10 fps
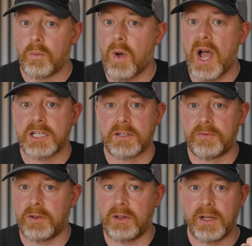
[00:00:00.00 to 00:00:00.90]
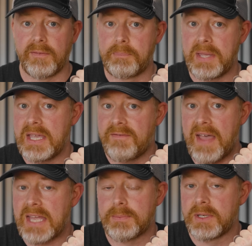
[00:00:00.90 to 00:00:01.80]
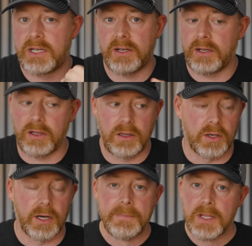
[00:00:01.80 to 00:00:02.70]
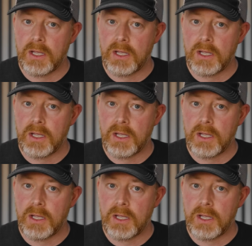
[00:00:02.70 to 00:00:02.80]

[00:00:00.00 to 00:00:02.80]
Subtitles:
watch full of PFAS material or